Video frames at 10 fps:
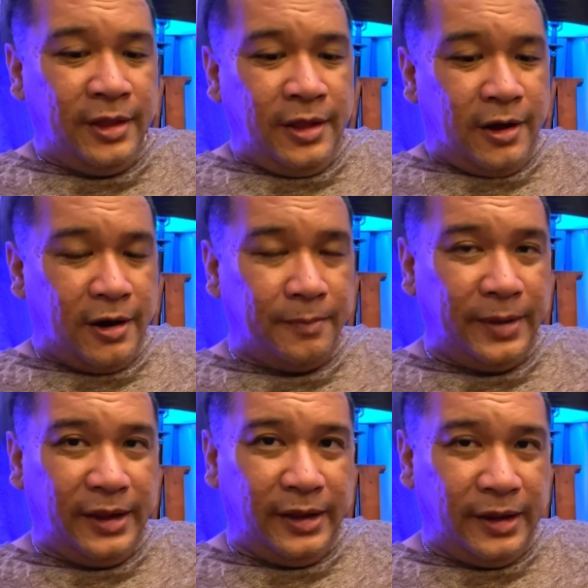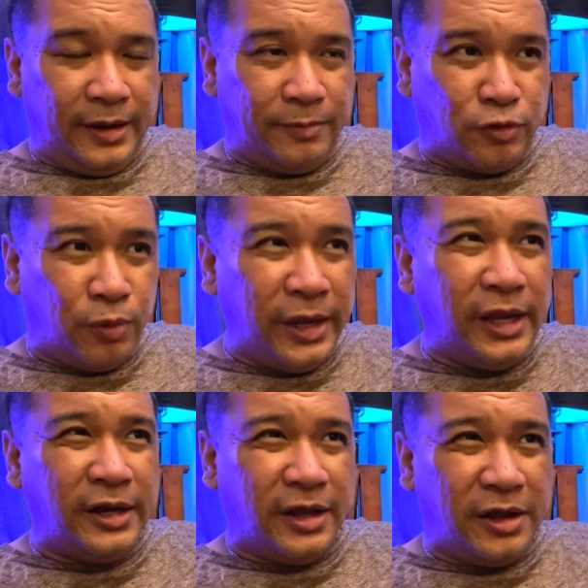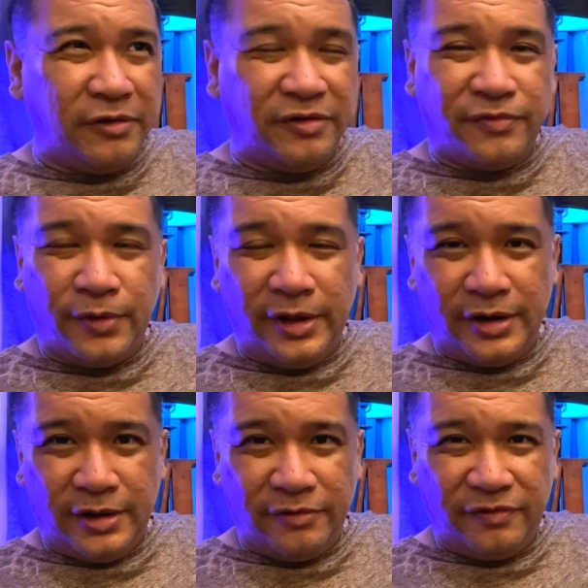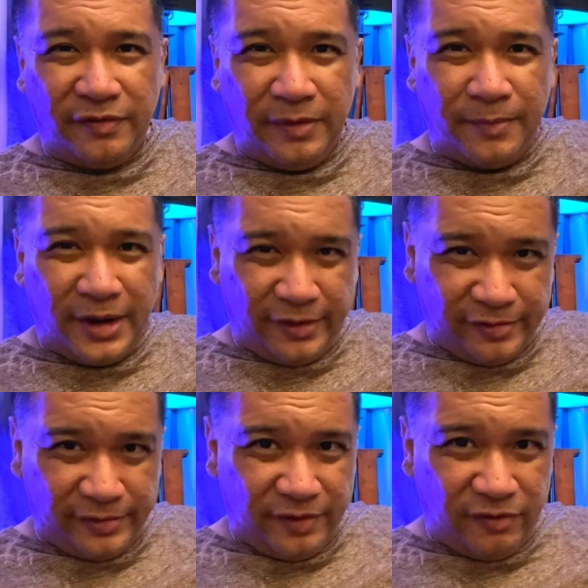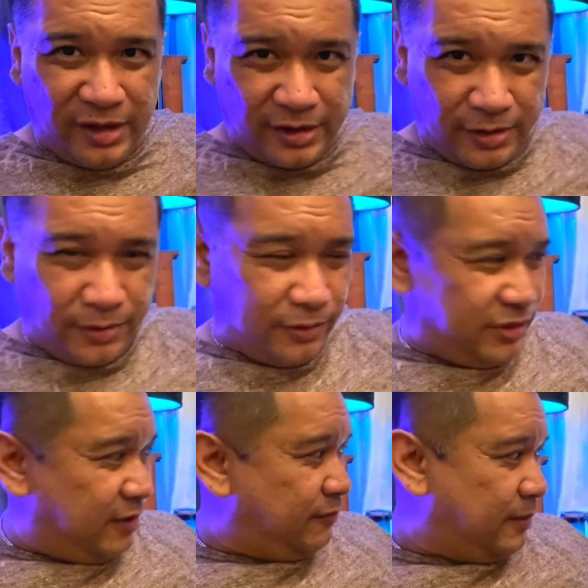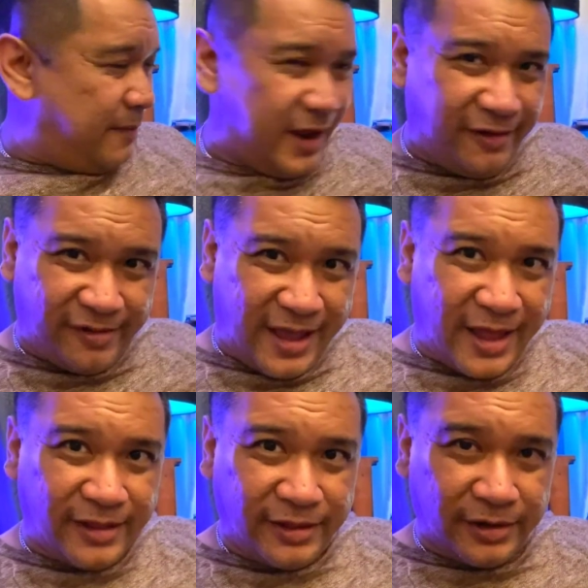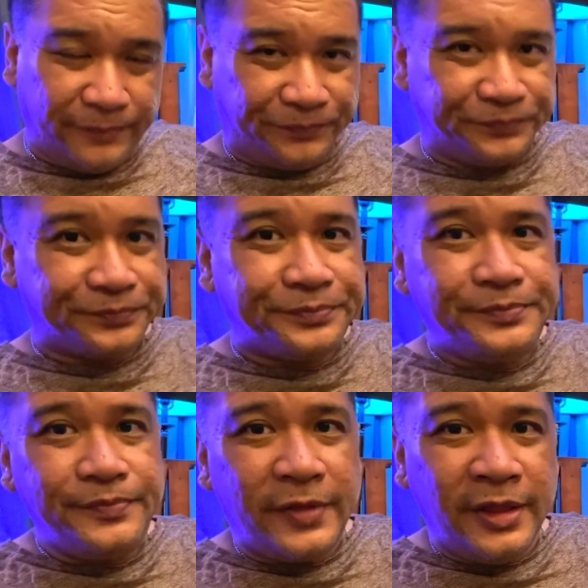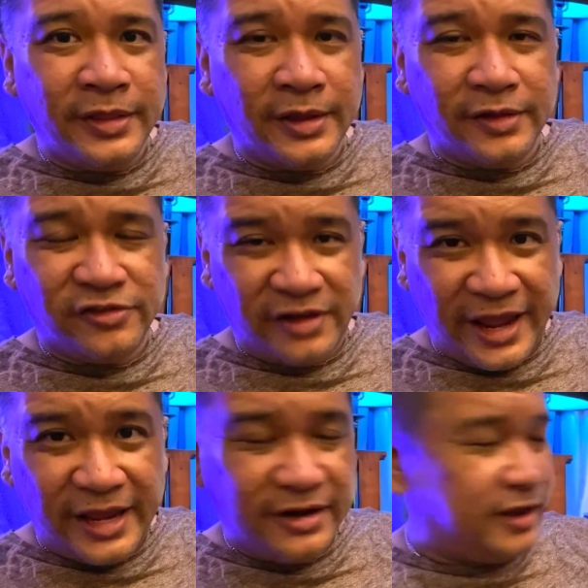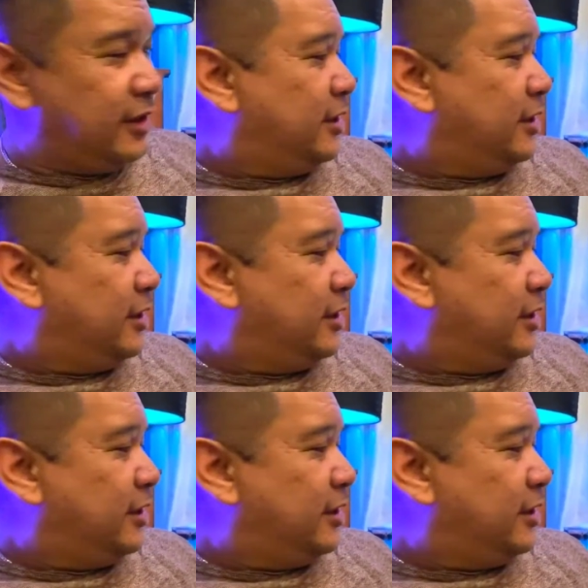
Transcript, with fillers: are between 140 and 150 bucks if you get the whole thing, the base and the, the shade.